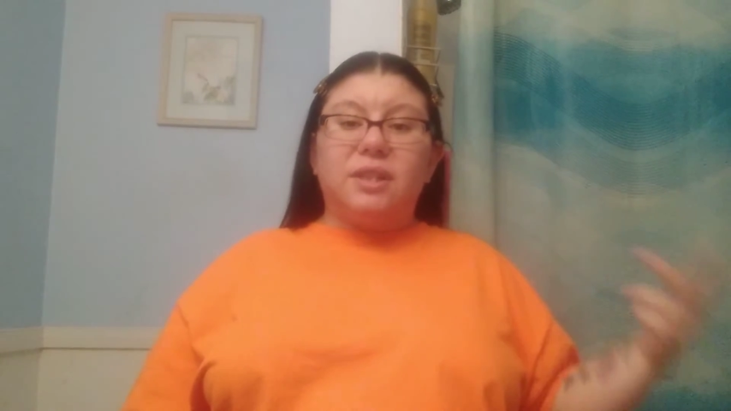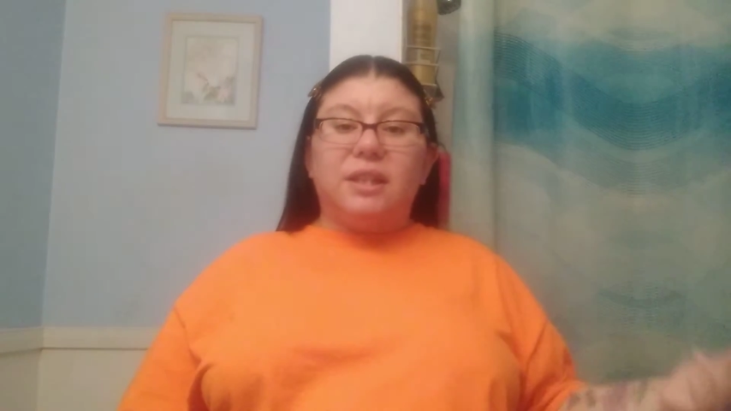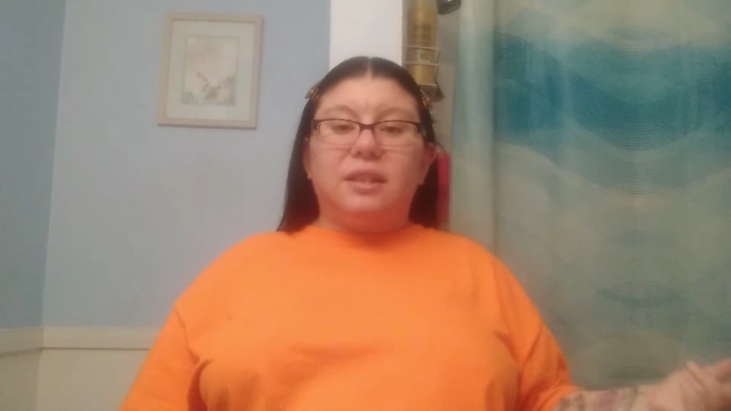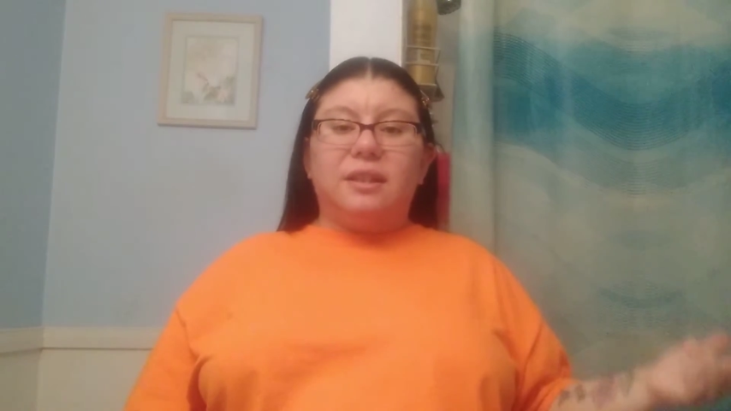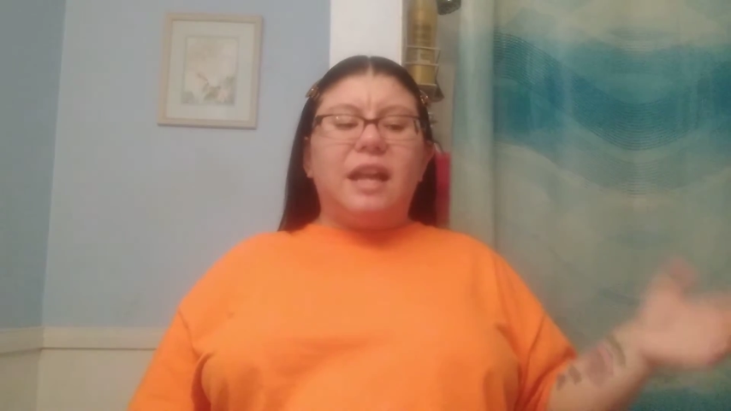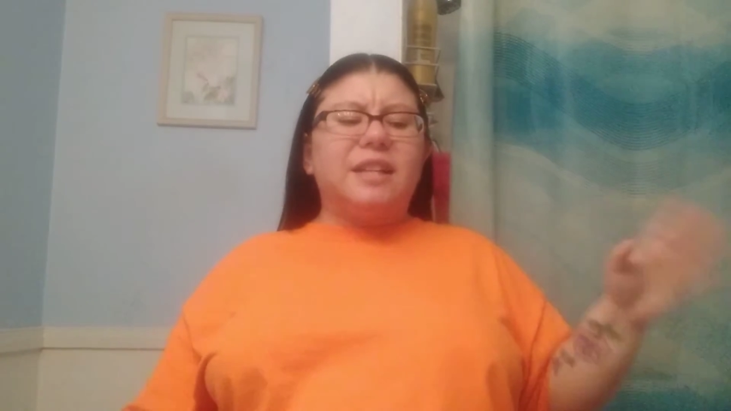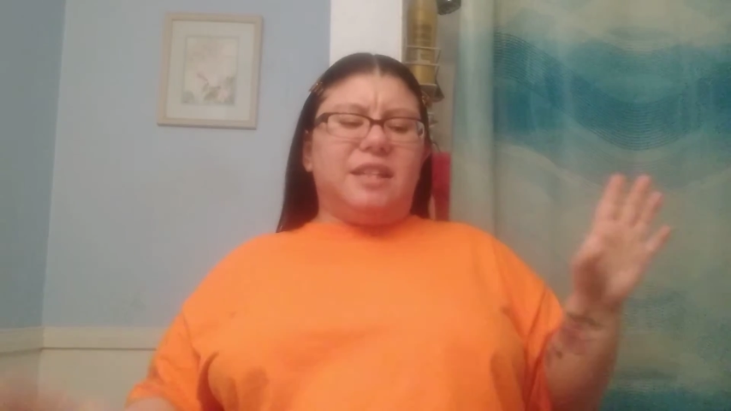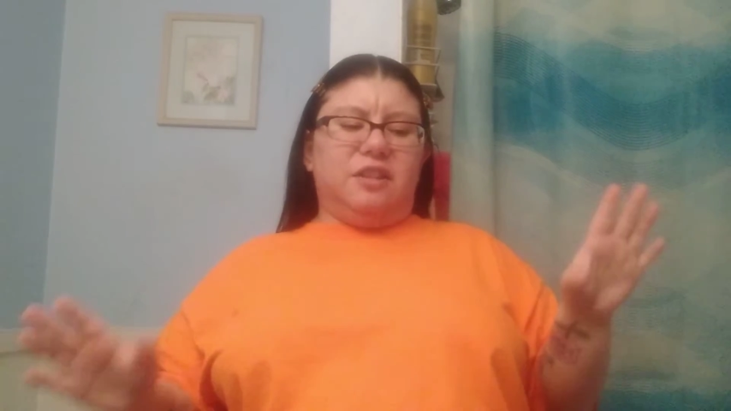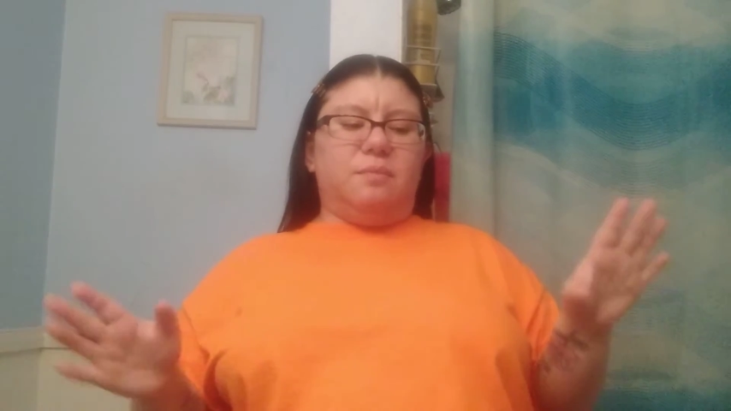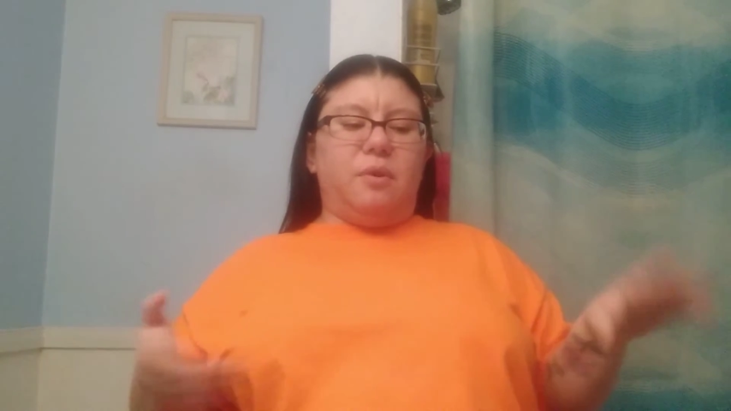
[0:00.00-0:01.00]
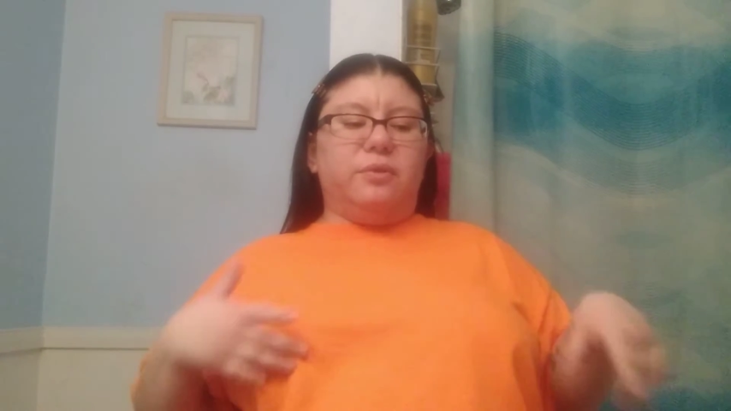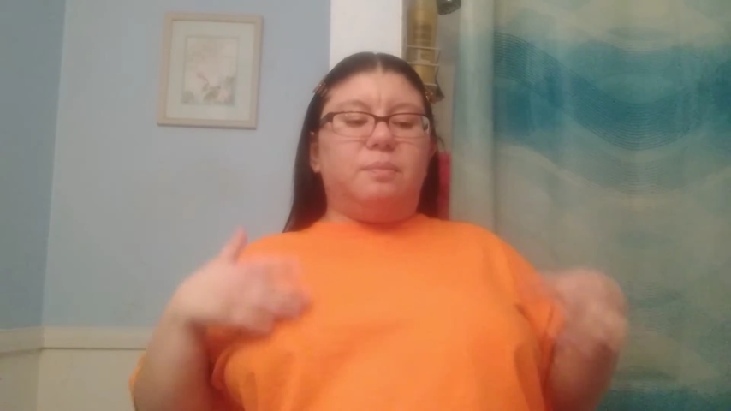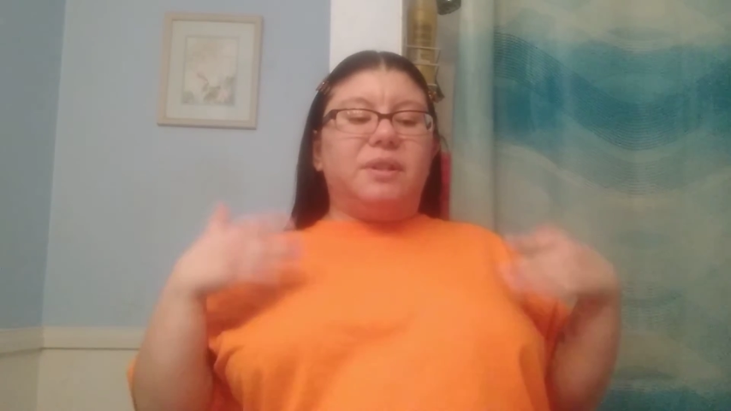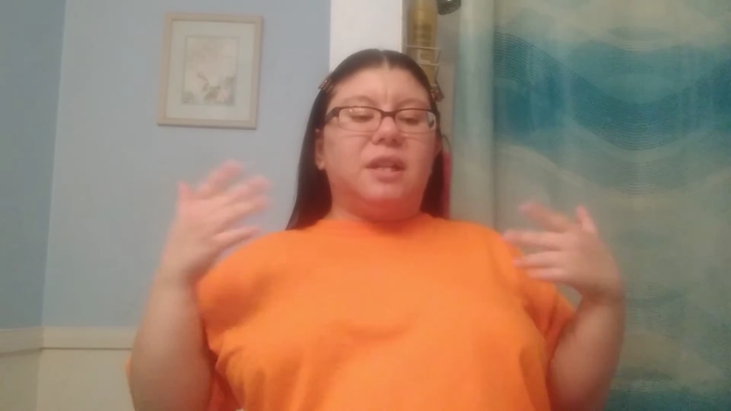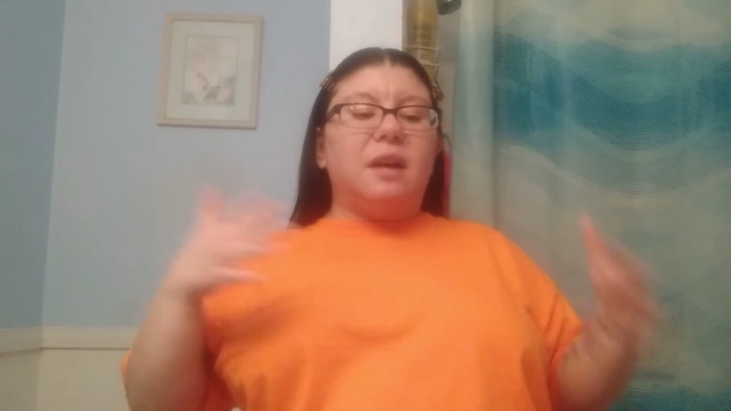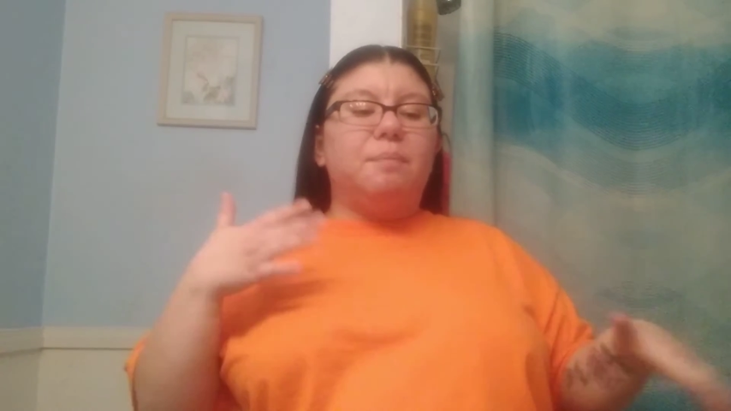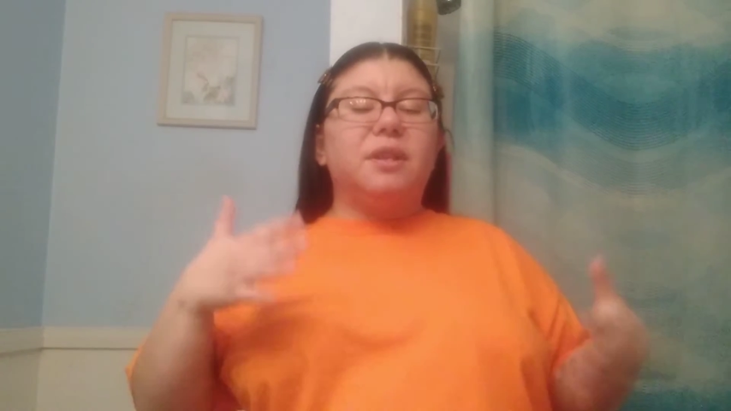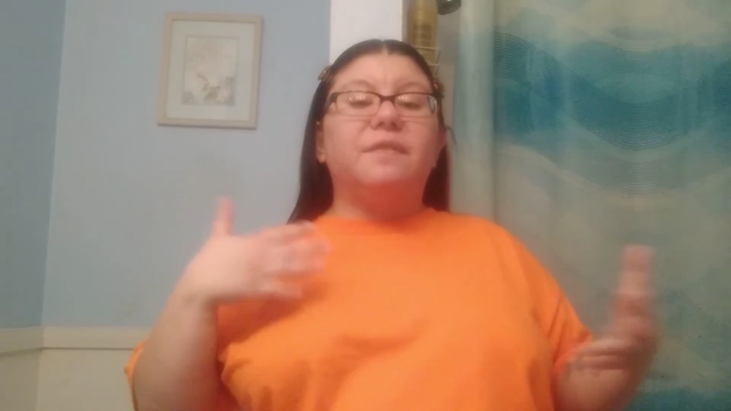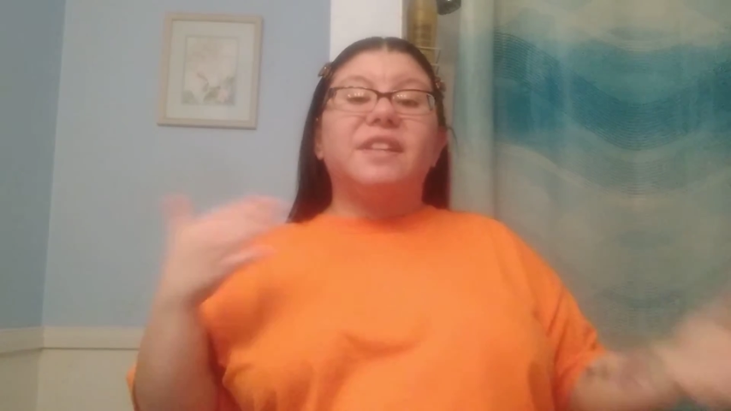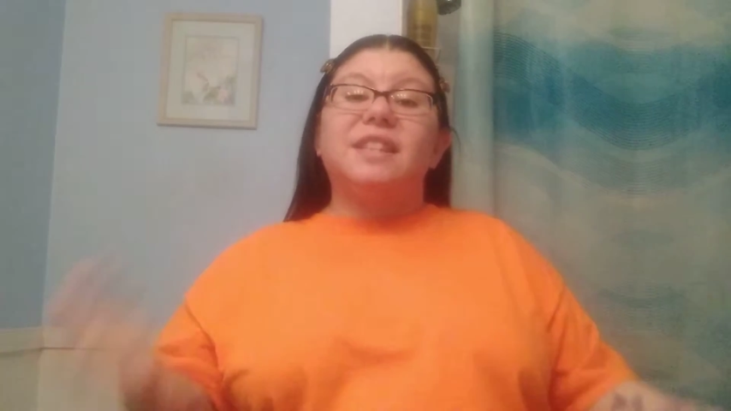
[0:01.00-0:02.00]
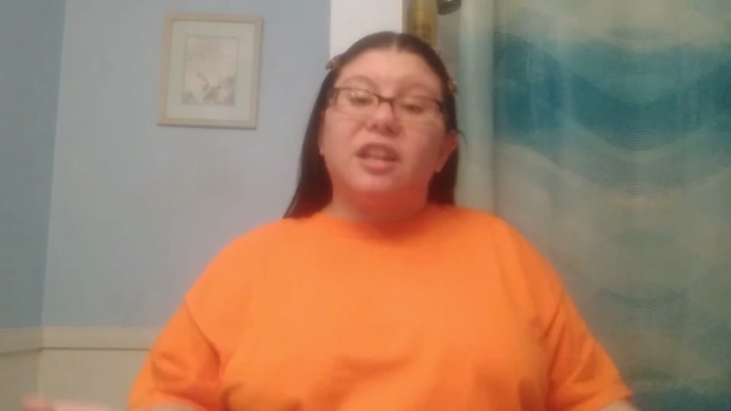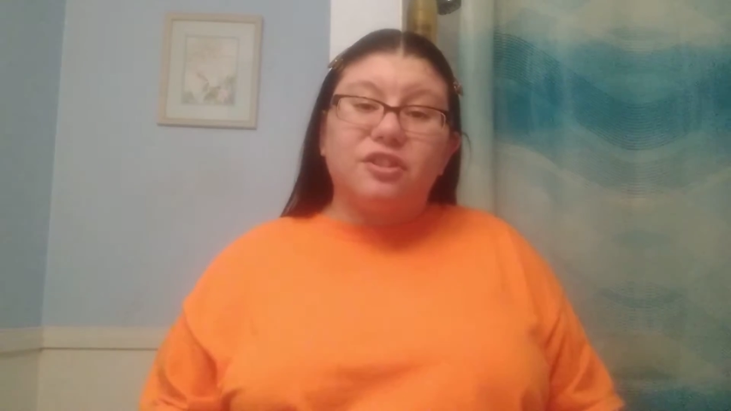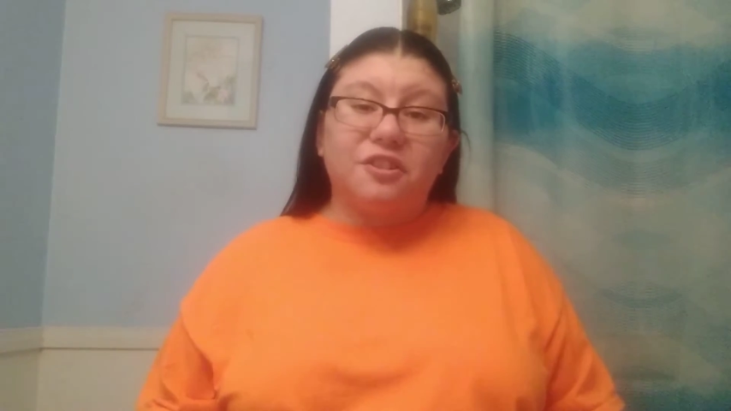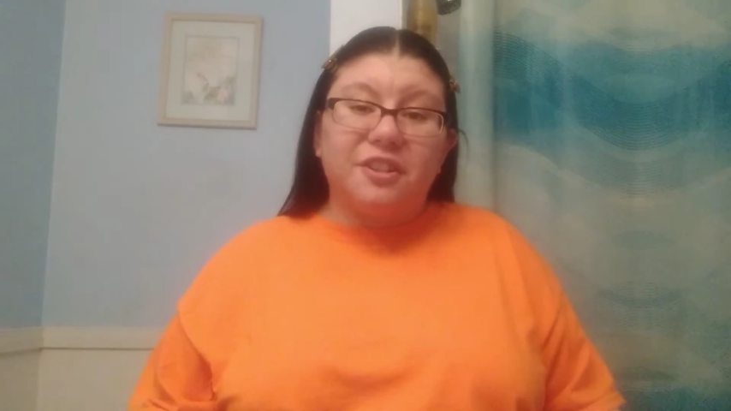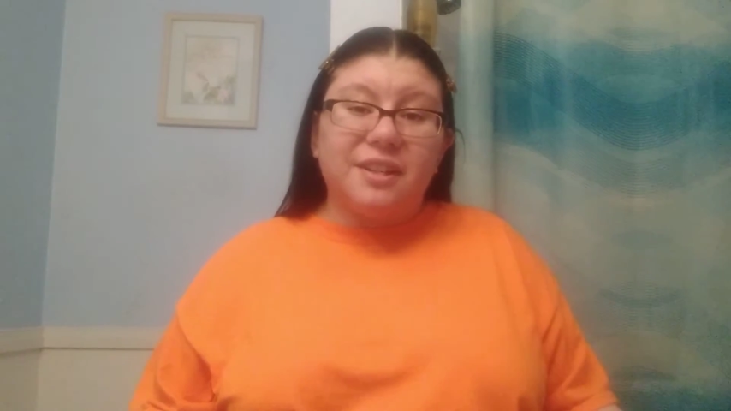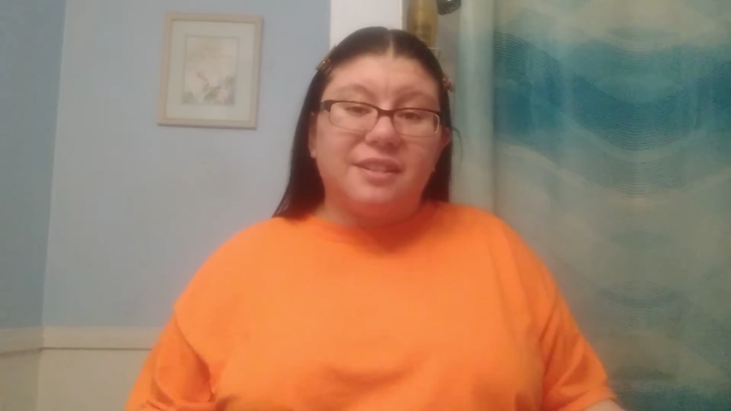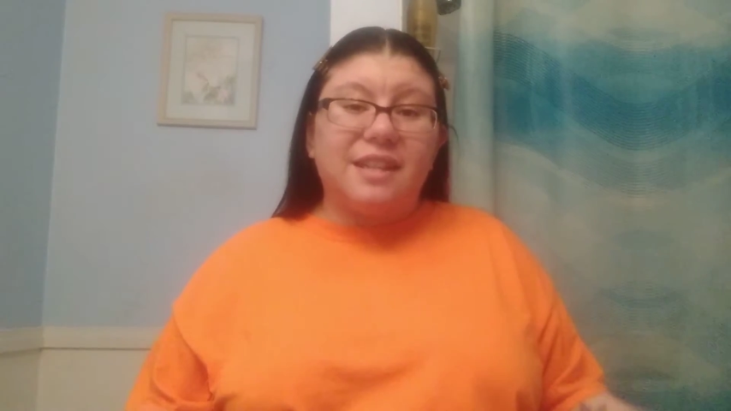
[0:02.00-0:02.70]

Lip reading: and not gizmos, but a couple of accessories